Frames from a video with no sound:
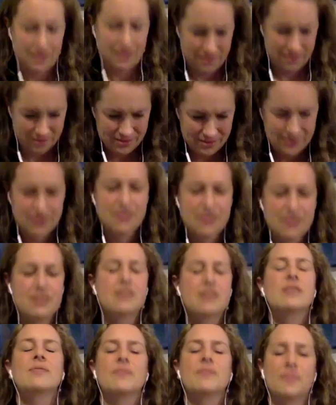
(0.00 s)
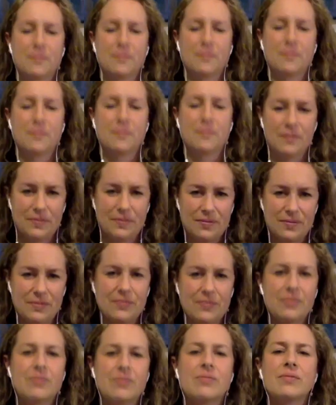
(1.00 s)
maybe like
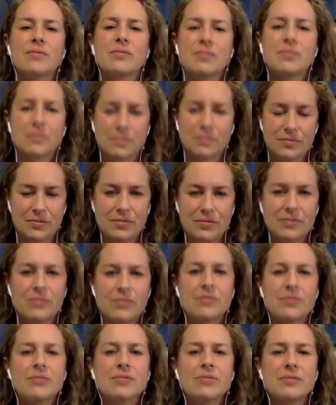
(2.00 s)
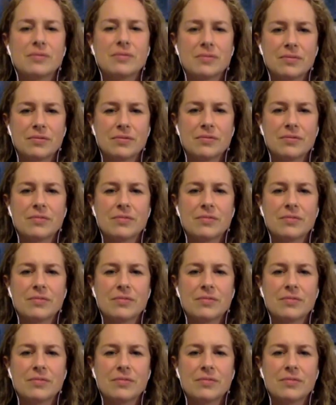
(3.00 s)
once every 2 or 3 weeks.